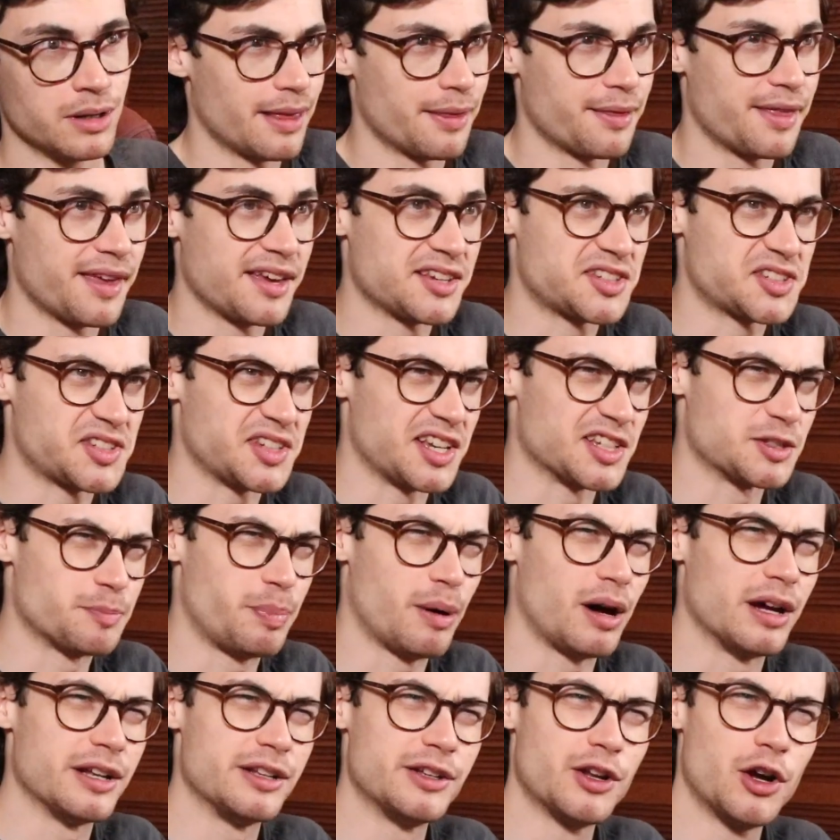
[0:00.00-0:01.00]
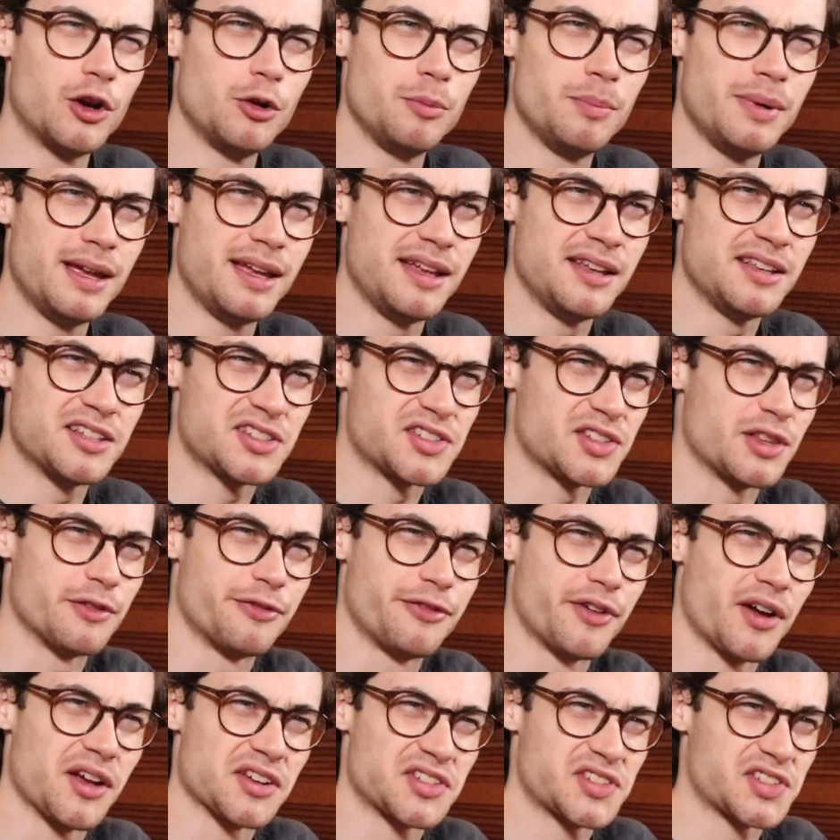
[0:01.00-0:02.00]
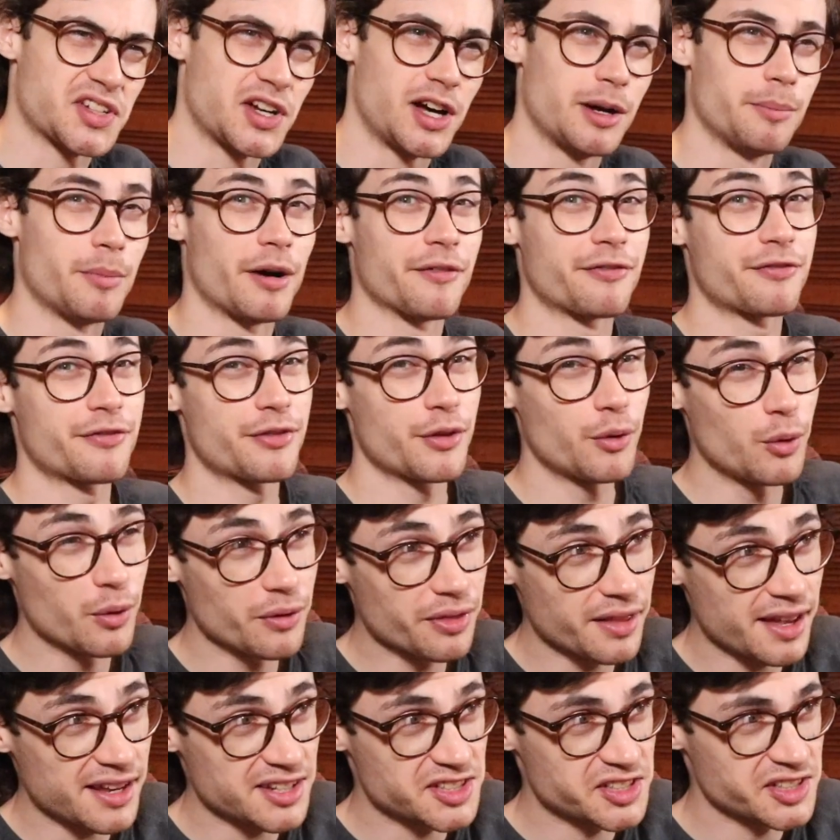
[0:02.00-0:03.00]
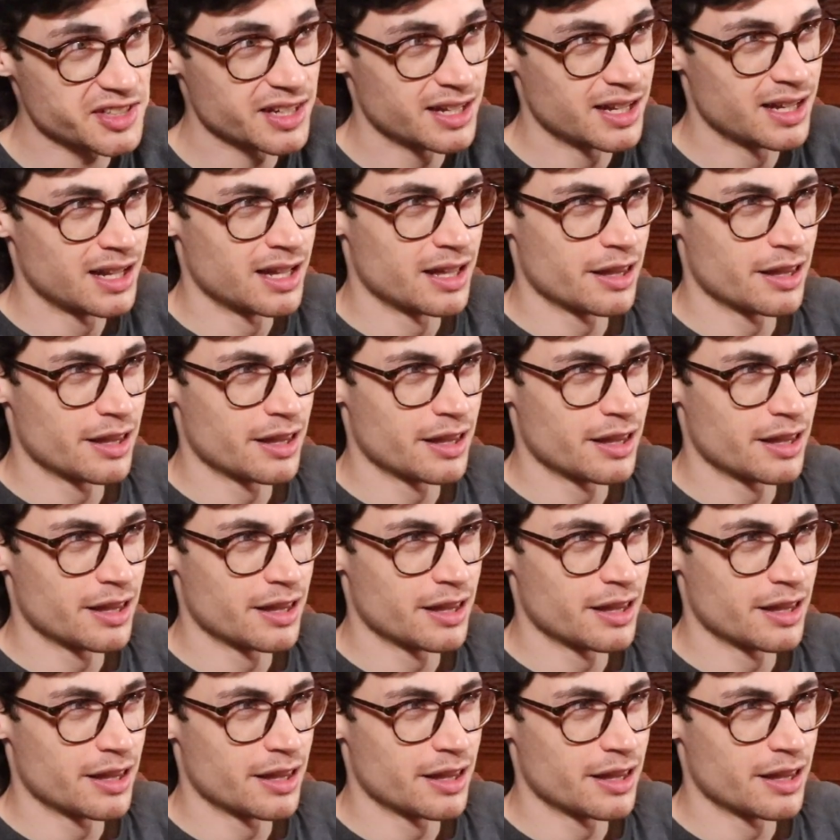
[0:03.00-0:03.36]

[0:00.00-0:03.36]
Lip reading: And this is by no means the first time I've thought this.